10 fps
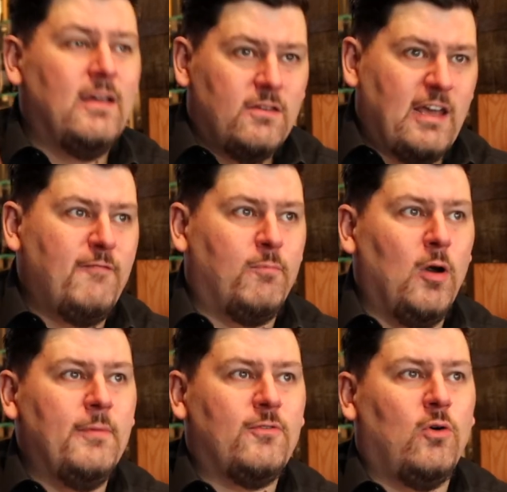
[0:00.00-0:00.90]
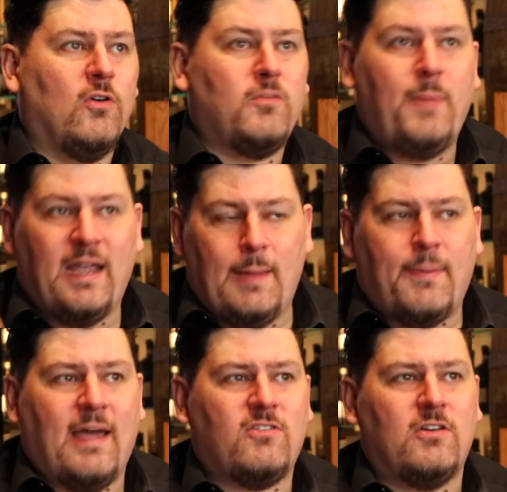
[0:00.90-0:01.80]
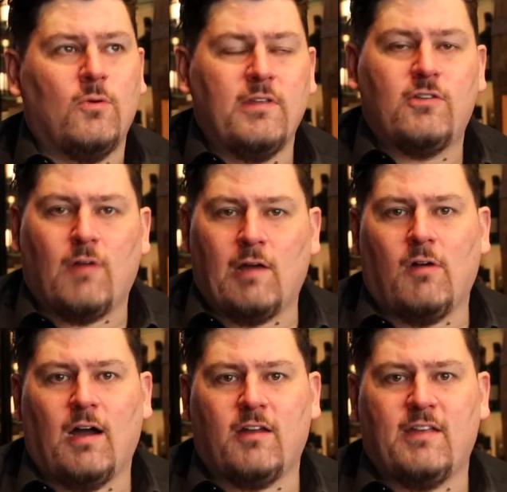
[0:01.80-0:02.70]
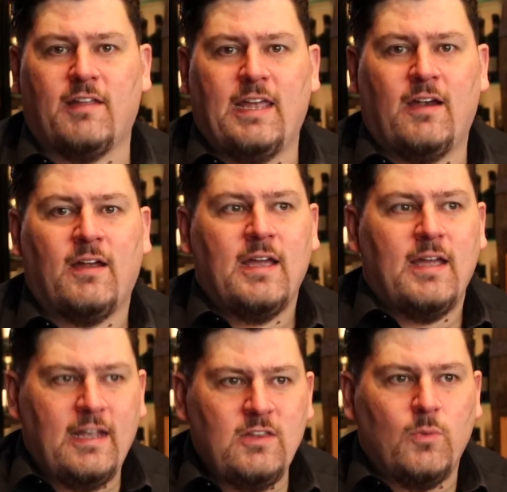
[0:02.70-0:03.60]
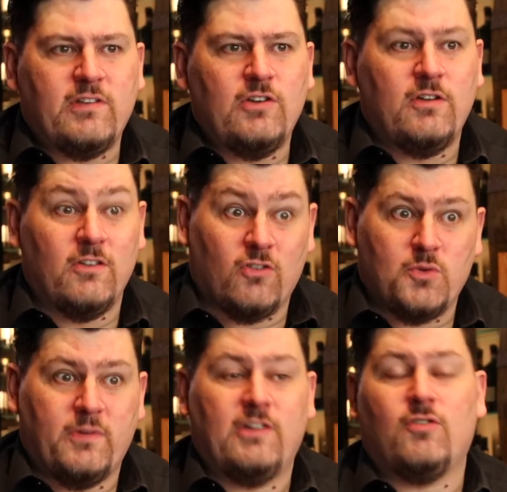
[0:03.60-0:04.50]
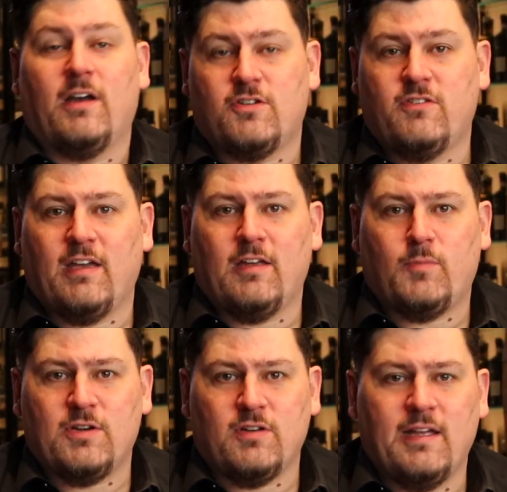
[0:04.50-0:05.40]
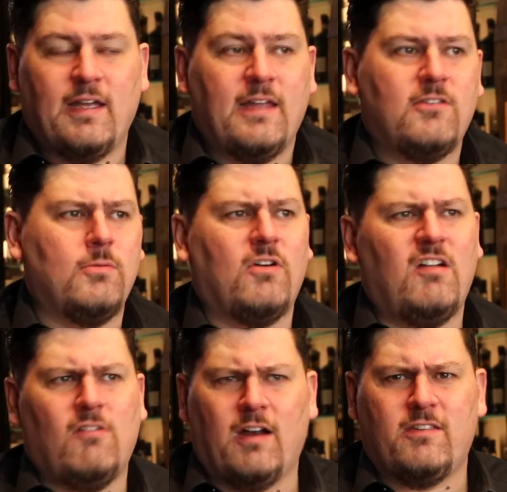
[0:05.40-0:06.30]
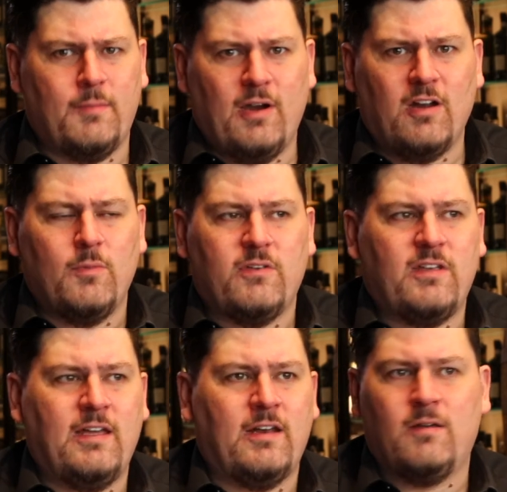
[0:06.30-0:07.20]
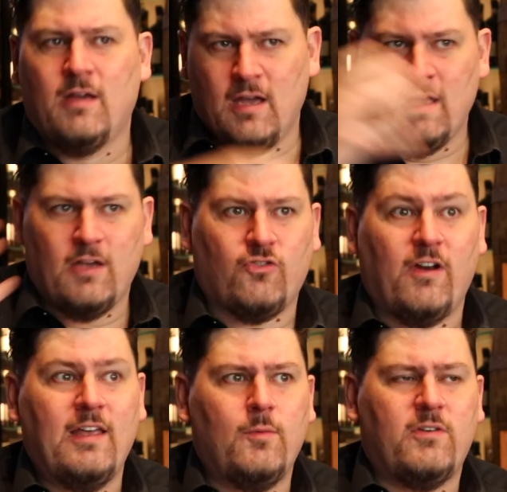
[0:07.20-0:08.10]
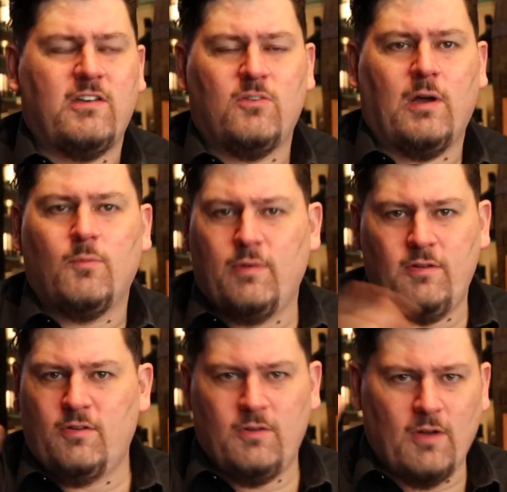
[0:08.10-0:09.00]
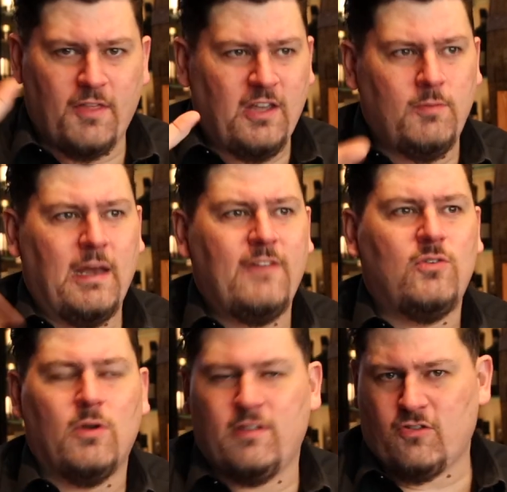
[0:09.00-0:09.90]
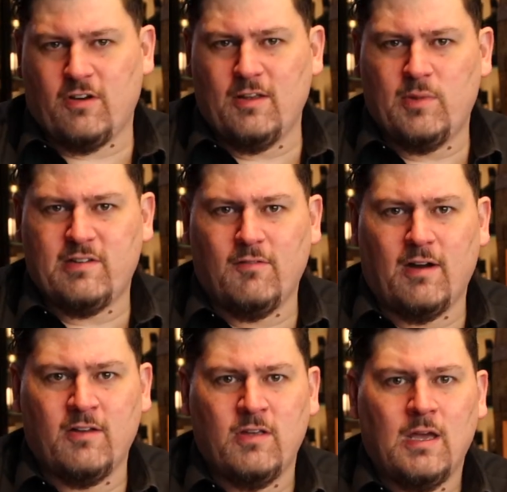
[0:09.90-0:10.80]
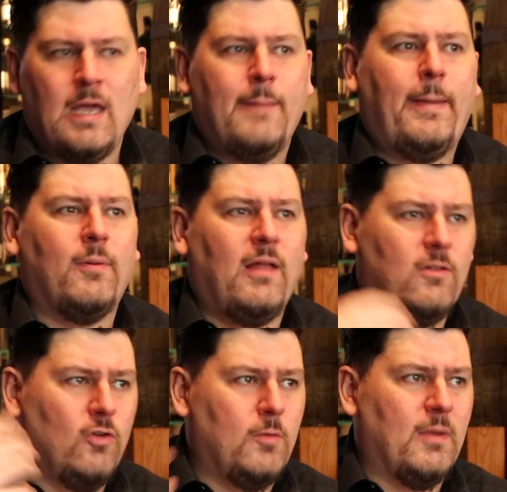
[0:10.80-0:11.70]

Dave Broom, of course, Becky Paskin, all these great writers out there in the Scotch whisky trade, I should say, especially. And there's some great writers in American whisky and Australian whisky as well. I think many of you will know the Australian whisky writers, people like Luke